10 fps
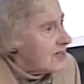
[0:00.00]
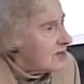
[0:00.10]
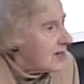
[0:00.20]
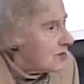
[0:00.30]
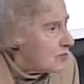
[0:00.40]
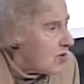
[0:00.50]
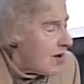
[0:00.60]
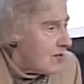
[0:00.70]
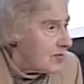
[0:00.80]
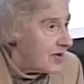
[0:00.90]
it, it
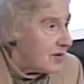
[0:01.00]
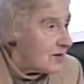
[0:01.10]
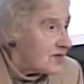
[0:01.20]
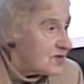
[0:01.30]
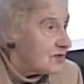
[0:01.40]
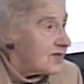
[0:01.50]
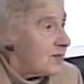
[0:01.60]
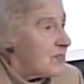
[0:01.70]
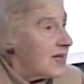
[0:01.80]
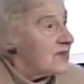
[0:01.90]
probably also
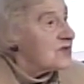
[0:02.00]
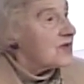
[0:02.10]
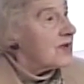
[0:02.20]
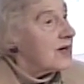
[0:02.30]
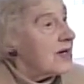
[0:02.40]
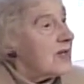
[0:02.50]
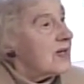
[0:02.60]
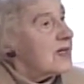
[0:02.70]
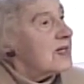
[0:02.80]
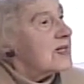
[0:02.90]
depends on
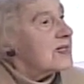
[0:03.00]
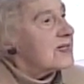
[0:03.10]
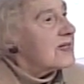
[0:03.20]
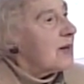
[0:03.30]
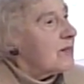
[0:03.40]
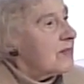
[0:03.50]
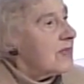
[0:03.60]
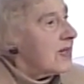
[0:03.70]
some